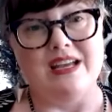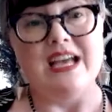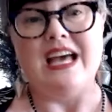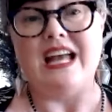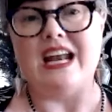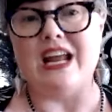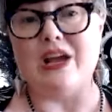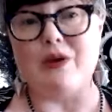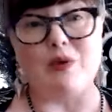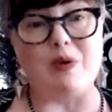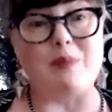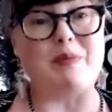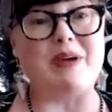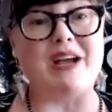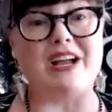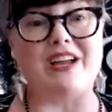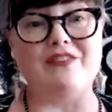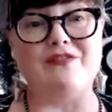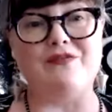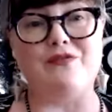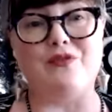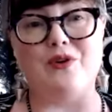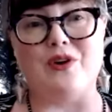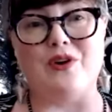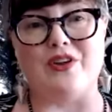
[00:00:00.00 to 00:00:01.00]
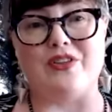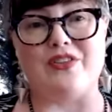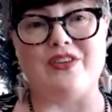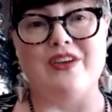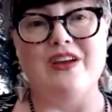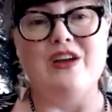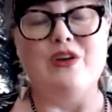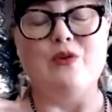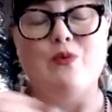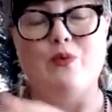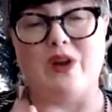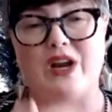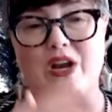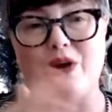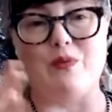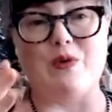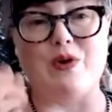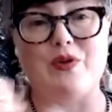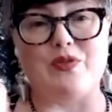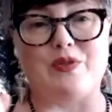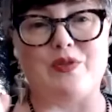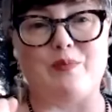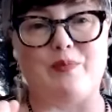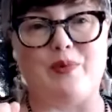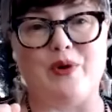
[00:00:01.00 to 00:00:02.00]
And I went back and forth when I
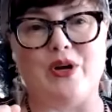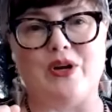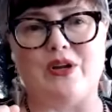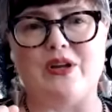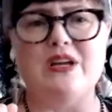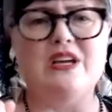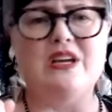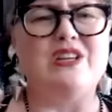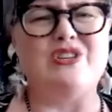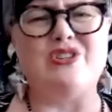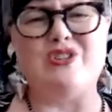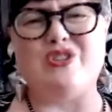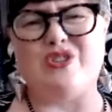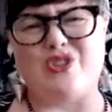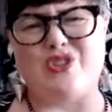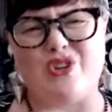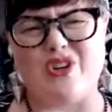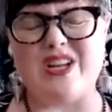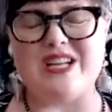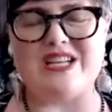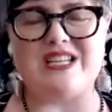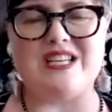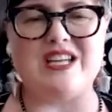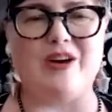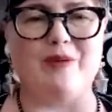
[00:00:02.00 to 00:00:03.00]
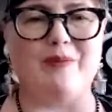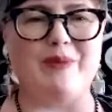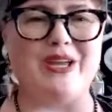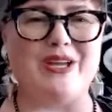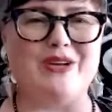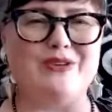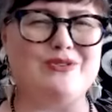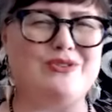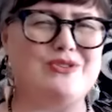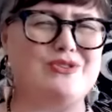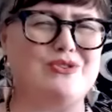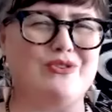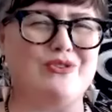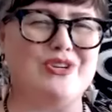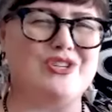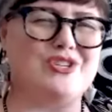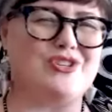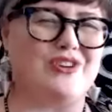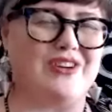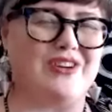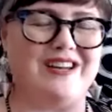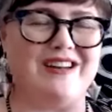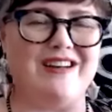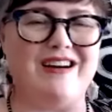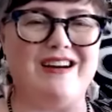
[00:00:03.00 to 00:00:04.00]
wrote the book. Should I tell my own story?
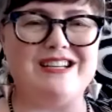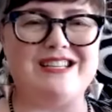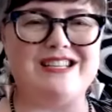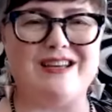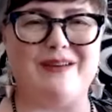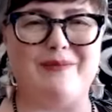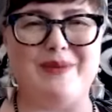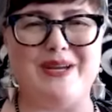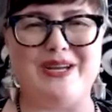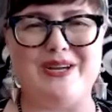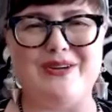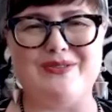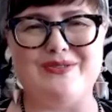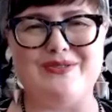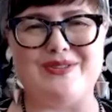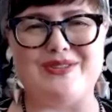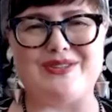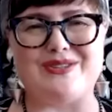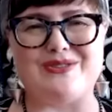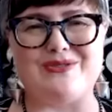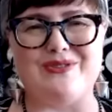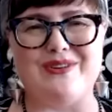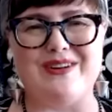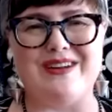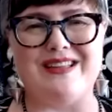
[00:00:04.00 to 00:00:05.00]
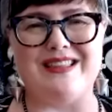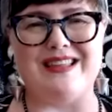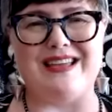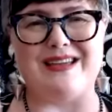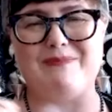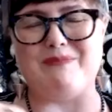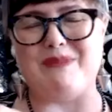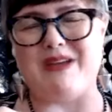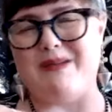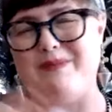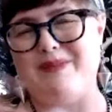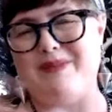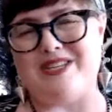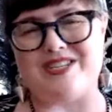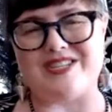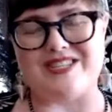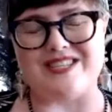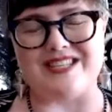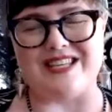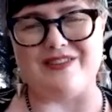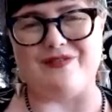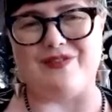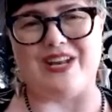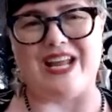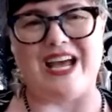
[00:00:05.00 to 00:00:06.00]
Should I not tell my own story? Like maybe just
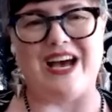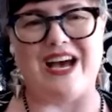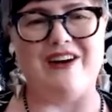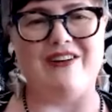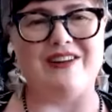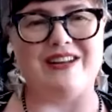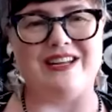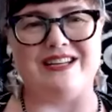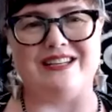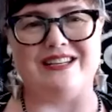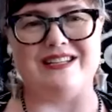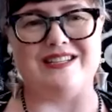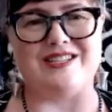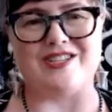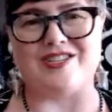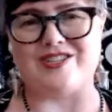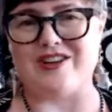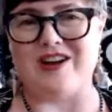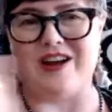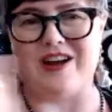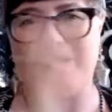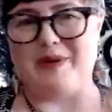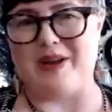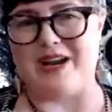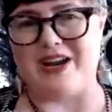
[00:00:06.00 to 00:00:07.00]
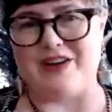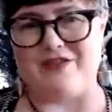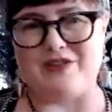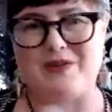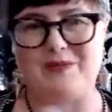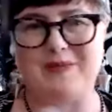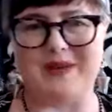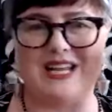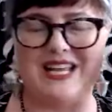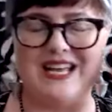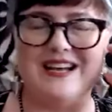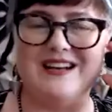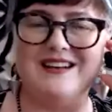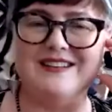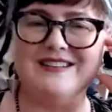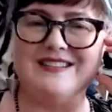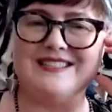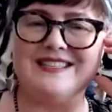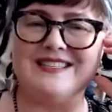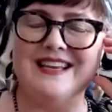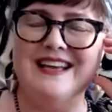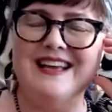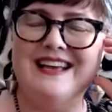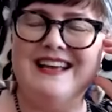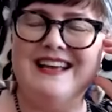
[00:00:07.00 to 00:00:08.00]
leave it out and just talk about everybody
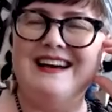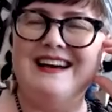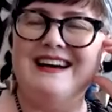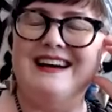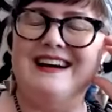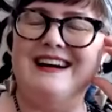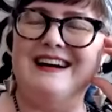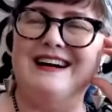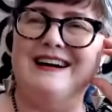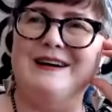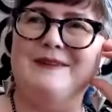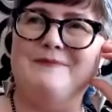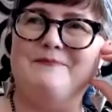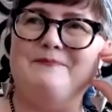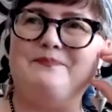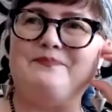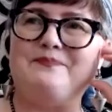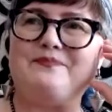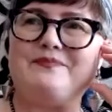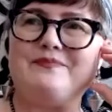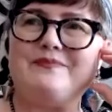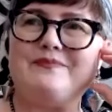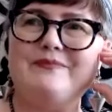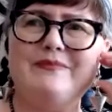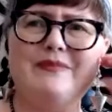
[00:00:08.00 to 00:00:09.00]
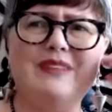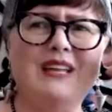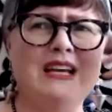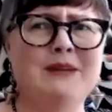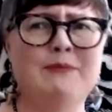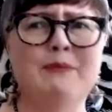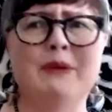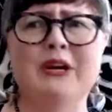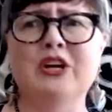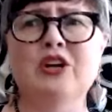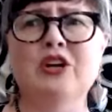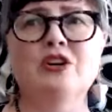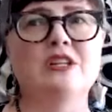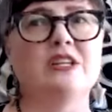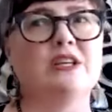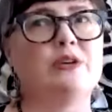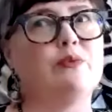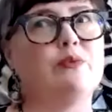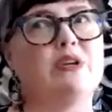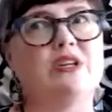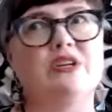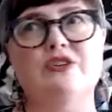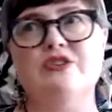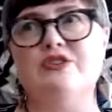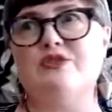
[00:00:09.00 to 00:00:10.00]
else. Um, and my early
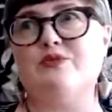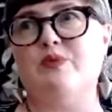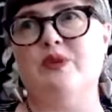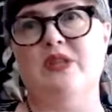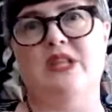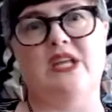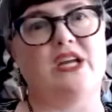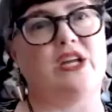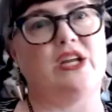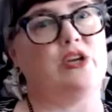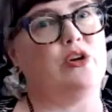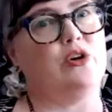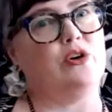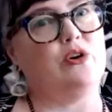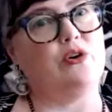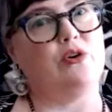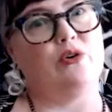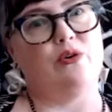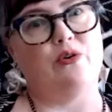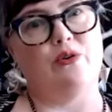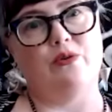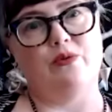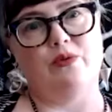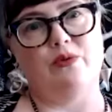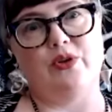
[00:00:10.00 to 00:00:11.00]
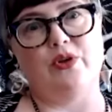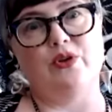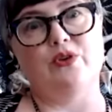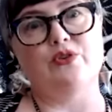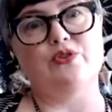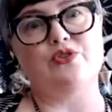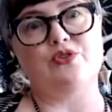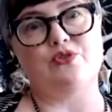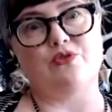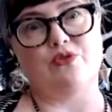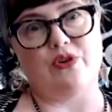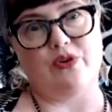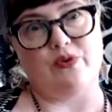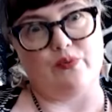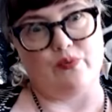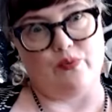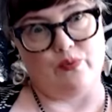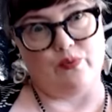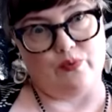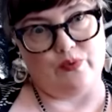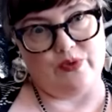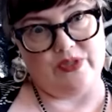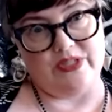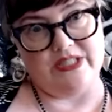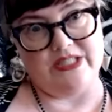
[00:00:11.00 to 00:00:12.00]
readers were like, no, your story
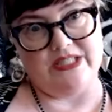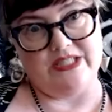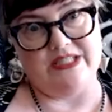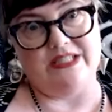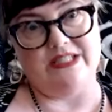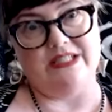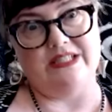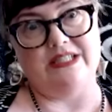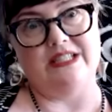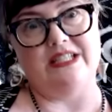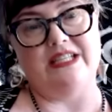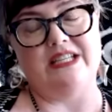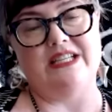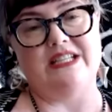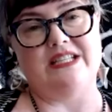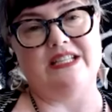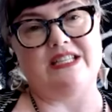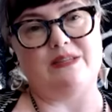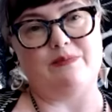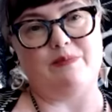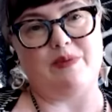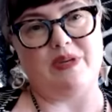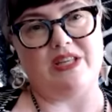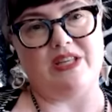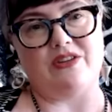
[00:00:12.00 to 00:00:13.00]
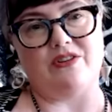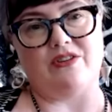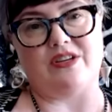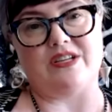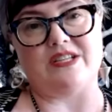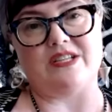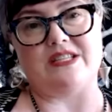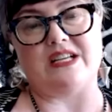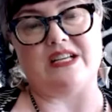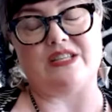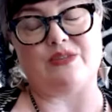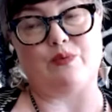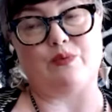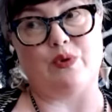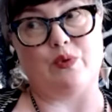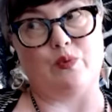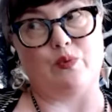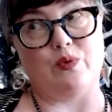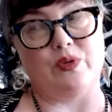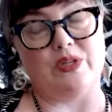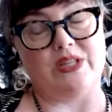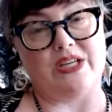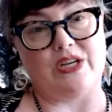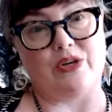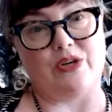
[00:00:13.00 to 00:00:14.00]
really needs to be in there because that's what
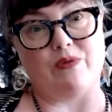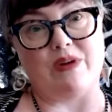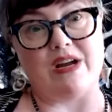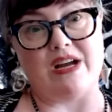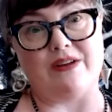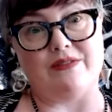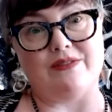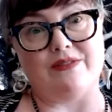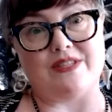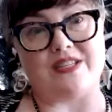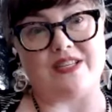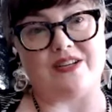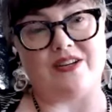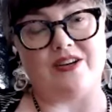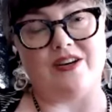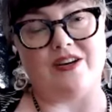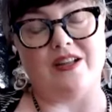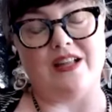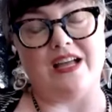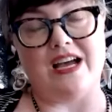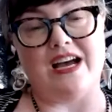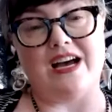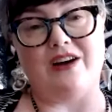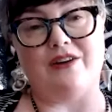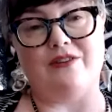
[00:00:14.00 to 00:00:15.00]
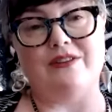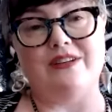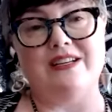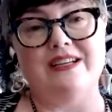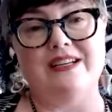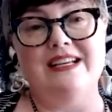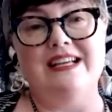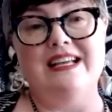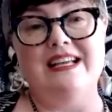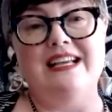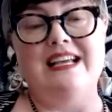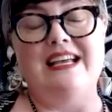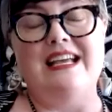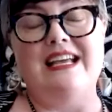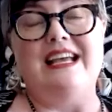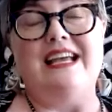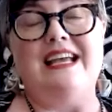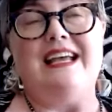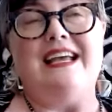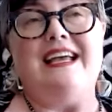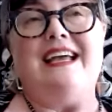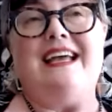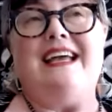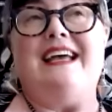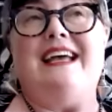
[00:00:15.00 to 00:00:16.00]
really grounds it all out.
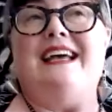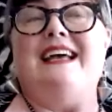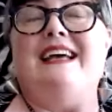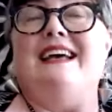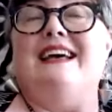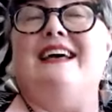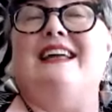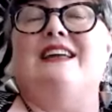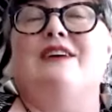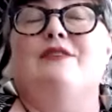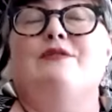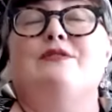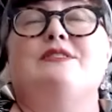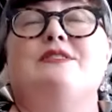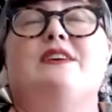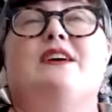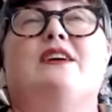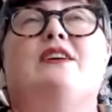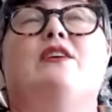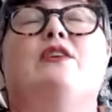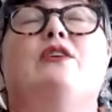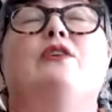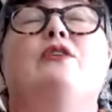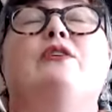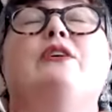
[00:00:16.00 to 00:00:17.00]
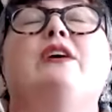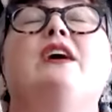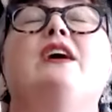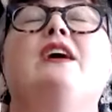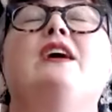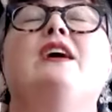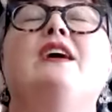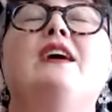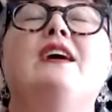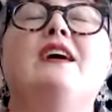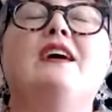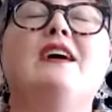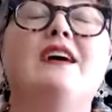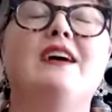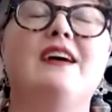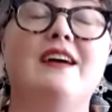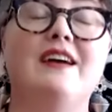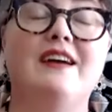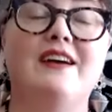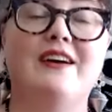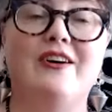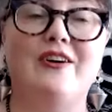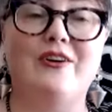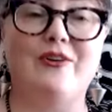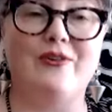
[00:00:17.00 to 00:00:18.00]
And I was like, okay,
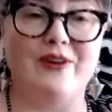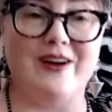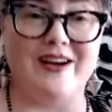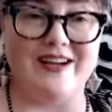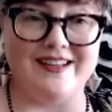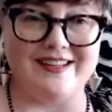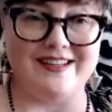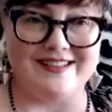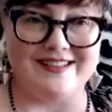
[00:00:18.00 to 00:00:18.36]
all right.